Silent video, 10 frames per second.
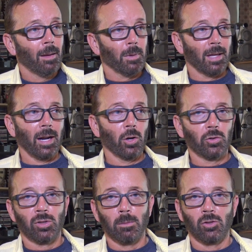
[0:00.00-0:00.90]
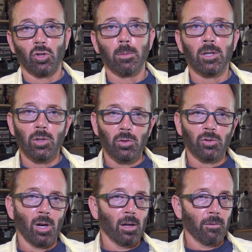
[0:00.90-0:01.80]
but then I heard some disturbing news
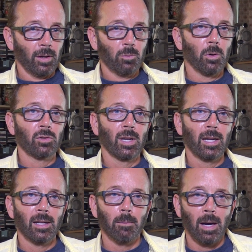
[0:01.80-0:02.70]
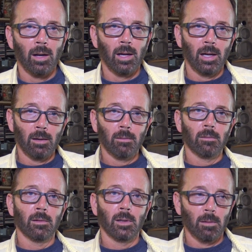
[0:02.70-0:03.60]
on Facebook today about uh,
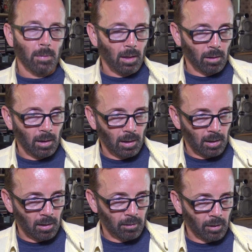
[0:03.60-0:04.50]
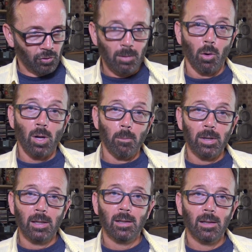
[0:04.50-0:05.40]
about uh, the Jibo
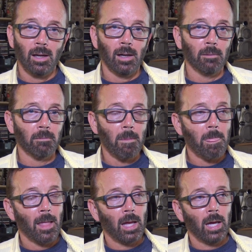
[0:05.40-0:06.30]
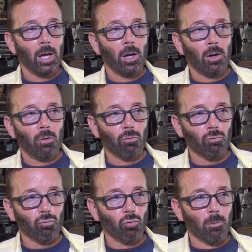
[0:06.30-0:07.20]
company um,
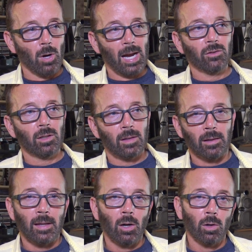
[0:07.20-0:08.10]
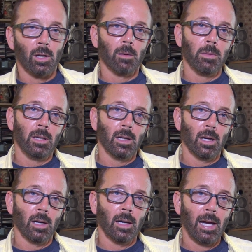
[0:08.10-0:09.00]
rumor has it that they are going to be
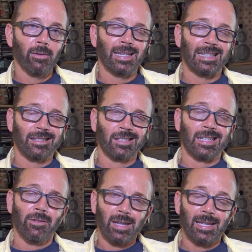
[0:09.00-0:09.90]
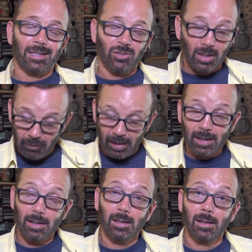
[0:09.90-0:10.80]
uh, having a significant
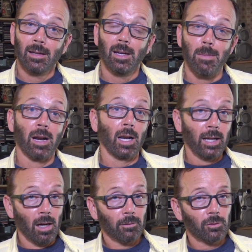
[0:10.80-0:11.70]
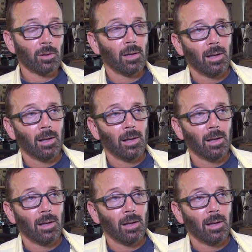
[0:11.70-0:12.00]
significant amount of layoffs